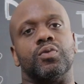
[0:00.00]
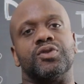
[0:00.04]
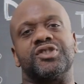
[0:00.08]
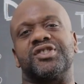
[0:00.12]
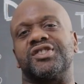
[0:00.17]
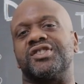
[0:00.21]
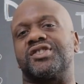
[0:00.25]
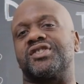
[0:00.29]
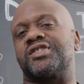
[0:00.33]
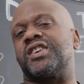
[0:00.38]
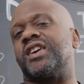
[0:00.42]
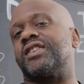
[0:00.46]
let's
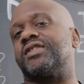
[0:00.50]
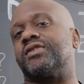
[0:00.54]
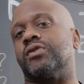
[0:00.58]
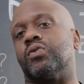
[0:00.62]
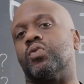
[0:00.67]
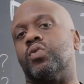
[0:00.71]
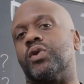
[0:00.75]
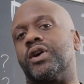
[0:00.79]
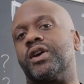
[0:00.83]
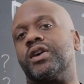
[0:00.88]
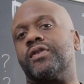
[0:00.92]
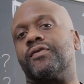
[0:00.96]
just take the
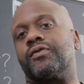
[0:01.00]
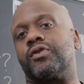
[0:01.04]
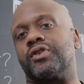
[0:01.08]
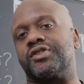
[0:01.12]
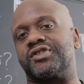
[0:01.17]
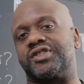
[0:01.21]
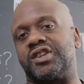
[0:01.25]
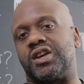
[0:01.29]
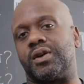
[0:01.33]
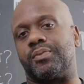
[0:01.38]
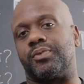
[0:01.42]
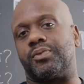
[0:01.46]
wing, for
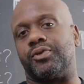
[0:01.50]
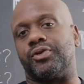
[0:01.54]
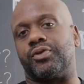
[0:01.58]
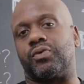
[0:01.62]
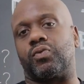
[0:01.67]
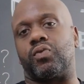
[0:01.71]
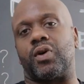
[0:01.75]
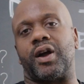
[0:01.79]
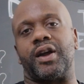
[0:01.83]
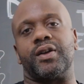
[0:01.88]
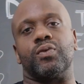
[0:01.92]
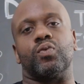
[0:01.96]
example, the
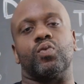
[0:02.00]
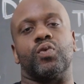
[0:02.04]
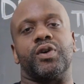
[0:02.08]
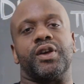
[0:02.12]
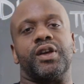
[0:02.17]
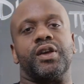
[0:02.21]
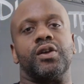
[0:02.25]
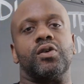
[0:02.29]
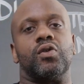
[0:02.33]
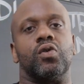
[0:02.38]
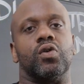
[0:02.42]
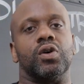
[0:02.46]
right
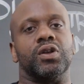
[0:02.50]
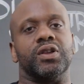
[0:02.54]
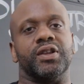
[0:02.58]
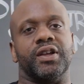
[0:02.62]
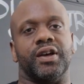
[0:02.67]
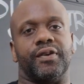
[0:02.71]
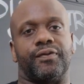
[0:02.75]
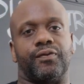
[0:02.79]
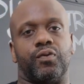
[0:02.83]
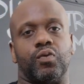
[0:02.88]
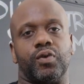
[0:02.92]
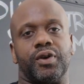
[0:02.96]
wing or
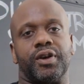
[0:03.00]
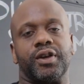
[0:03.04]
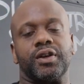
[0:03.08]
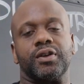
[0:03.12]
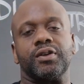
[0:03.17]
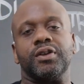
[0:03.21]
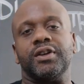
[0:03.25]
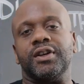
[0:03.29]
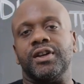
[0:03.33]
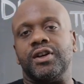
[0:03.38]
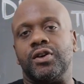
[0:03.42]
left wing.